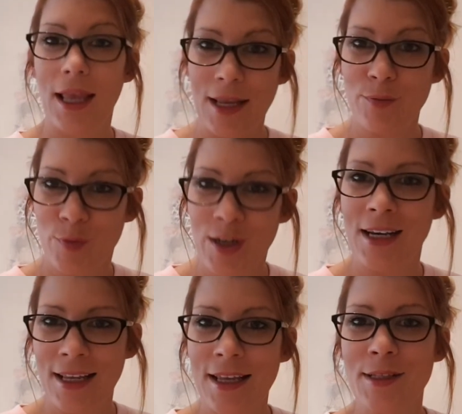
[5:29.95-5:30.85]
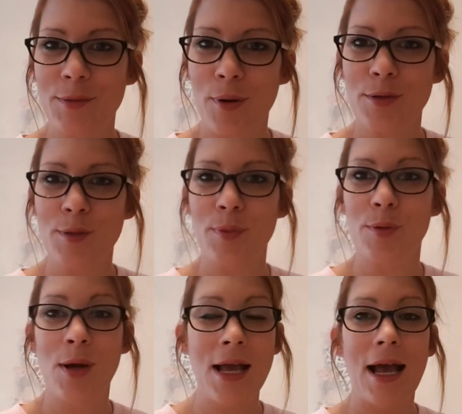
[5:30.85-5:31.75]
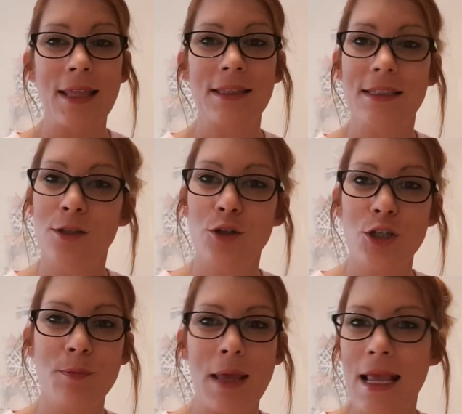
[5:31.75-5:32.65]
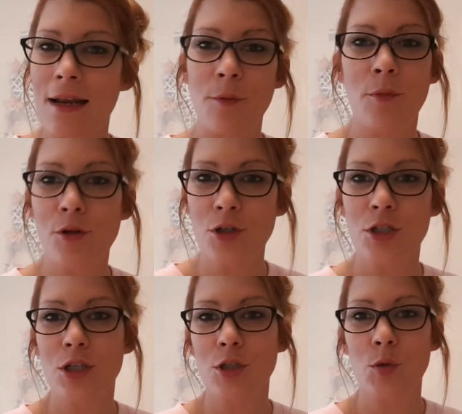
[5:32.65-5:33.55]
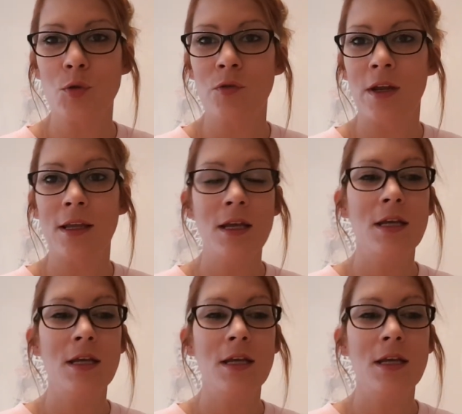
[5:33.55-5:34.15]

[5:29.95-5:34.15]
It really is possible. And it's not just me, and I'm not just a story.